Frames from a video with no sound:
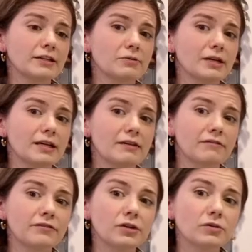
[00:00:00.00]
way to
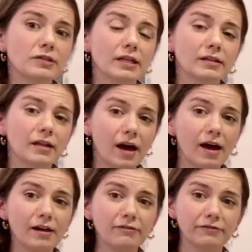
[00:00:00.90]
infuse a
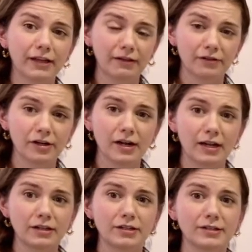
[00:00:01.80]
lot of flavor
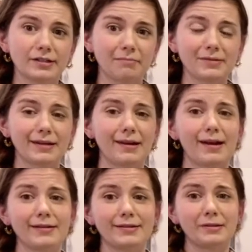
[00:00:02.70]
into something
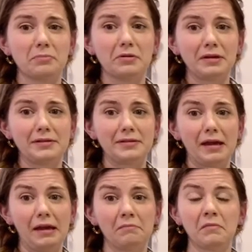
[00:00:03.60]
as simple as,
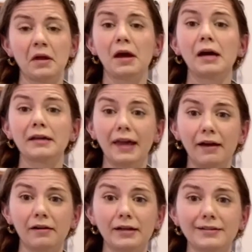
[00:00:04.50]
say, a
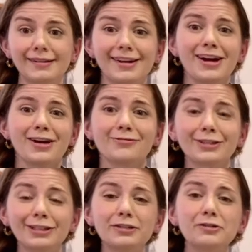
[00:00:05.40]
carrot, a
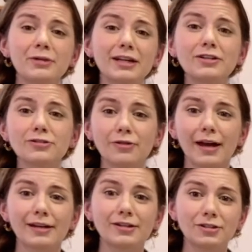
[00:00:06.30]
really good way to
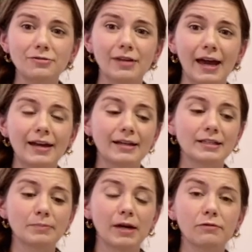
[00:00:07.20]
try to do that
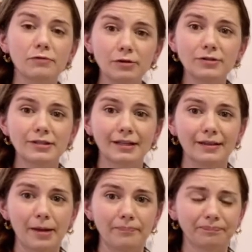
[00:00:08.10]
is by roasting
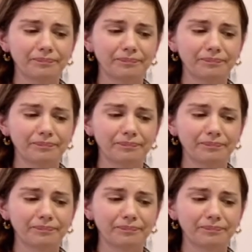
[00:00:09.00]
them.